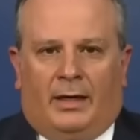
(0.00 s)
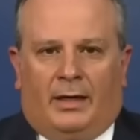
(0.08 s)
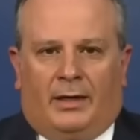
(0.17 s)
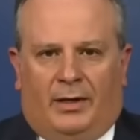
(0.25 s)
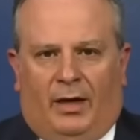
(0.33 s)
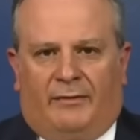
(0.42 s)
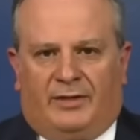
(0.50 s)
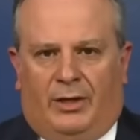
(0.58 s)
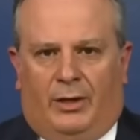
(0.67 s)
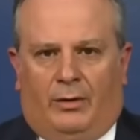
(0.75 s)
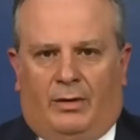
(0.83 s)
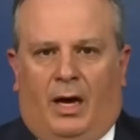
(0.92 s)
Good
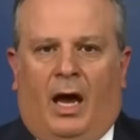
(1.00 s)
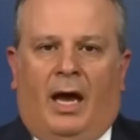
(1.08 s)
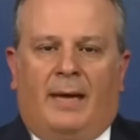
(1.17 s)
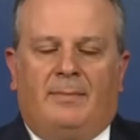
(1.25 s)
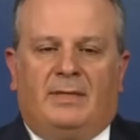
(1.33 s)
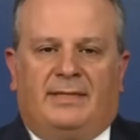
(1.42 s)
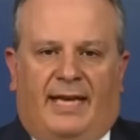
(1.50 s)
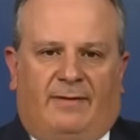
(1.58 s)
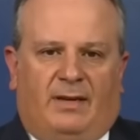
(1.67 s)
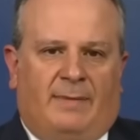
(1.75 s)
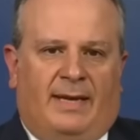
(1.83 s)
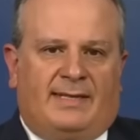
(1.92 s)
afternoon. I'm
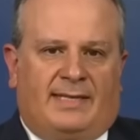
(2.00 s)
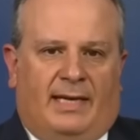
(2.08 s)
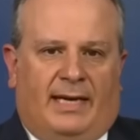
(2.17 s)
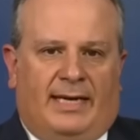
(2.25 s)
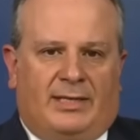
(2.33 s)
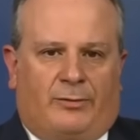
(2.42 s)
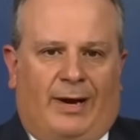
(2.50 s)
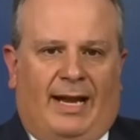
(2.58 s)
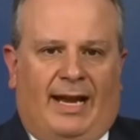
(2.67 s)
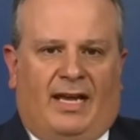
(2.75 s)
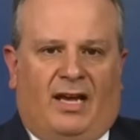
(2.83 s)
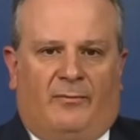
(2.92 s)
David Mencer,
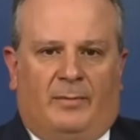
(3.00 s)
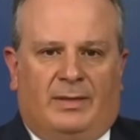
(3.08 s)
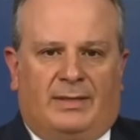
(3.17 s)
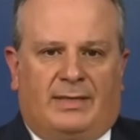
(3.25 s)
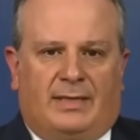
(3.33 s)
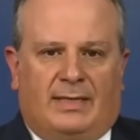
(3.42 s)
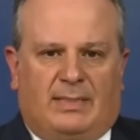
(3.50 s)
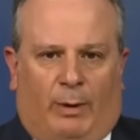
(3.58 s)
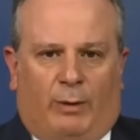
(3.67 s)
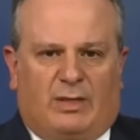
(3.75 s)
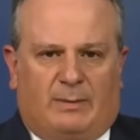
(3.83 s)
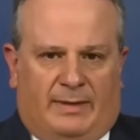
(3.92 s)
Israeli government
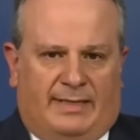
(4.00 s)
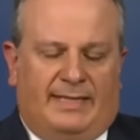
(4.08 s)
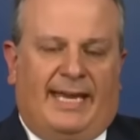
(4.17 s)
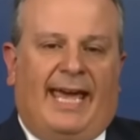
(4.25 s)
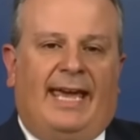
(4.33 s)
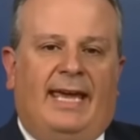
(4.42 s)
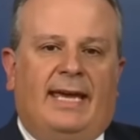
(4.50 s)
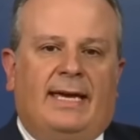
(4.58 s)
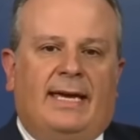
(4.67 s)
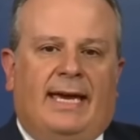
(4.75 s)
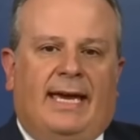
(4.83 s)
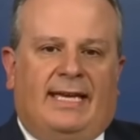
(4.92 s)
spokesman. Today
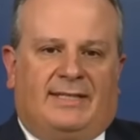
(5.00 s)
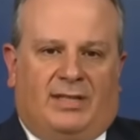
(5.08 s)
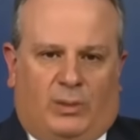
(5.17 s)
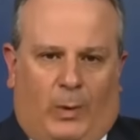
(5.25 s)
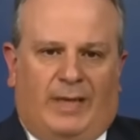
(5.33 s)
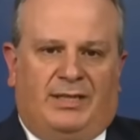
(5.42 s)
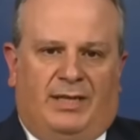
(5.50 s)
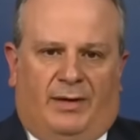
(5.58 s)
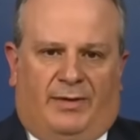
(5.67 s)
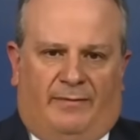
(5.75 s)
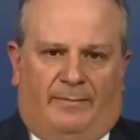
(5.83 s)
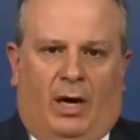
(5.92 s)
is the
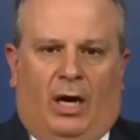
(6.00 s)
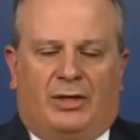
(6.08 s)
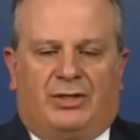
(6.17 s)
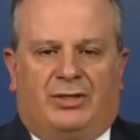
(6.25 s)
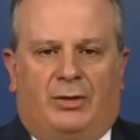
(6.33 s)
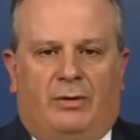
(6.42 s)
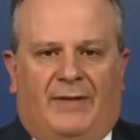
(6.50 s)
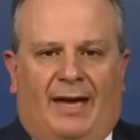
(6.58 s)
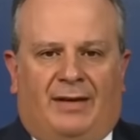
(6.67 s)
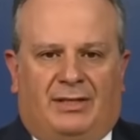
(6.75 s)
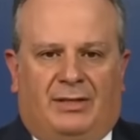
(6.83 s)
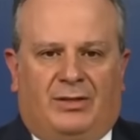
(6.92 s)
20th of March
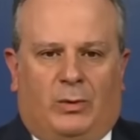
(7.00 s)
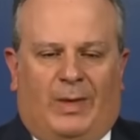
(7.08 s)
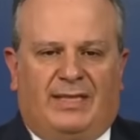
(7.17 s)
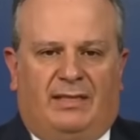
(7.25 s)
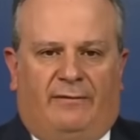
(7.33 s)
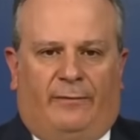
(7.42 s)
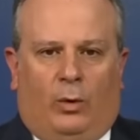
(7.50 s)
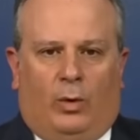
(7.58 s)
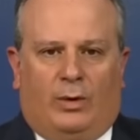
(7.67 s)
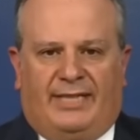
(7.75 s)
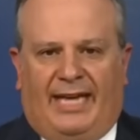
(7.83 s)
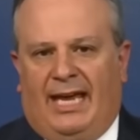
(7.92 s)

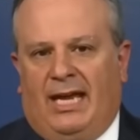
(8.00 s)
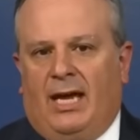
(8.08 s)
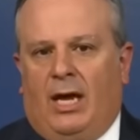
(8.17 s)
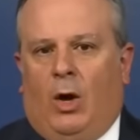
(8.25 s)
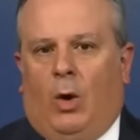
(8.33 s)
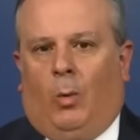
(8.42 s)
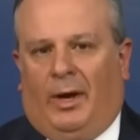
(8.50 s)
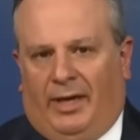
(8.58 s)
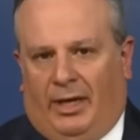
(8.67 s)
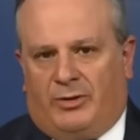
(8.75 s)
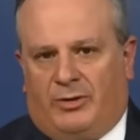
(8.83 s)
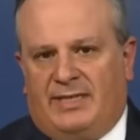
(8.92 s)
2024, day
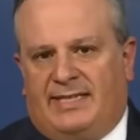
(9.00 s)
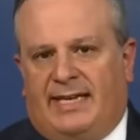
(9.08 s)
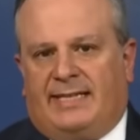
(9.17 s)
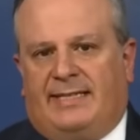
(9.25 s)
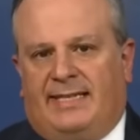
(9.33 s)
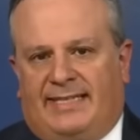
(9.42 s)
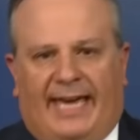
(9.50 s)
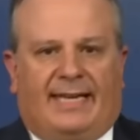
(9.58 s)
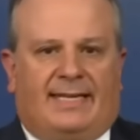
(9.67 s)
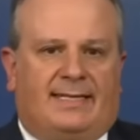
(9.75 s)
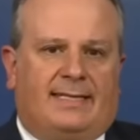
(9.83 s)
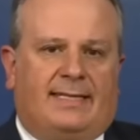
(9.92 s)

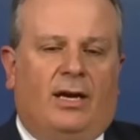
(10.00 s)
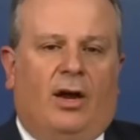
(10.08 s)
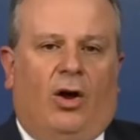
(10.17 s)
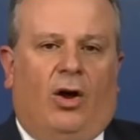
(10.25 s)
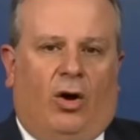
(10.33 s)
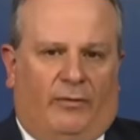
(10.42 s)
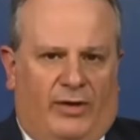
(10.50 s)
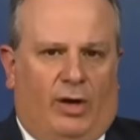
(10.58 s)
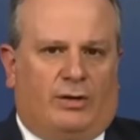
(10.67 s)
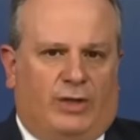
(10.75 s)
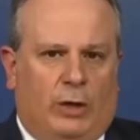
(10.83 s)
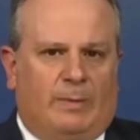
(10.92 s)
166 of the
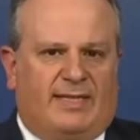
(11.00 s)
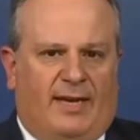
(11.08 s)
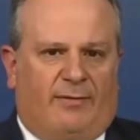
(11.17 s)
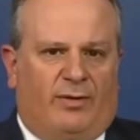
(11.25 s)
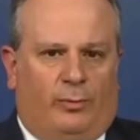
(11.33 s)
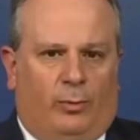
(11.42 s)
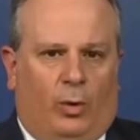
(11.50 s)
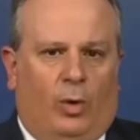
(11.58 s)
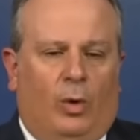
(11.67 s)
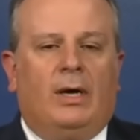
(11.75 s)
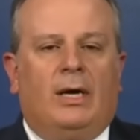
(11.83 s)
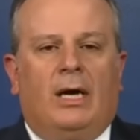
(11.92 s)
October 7th war.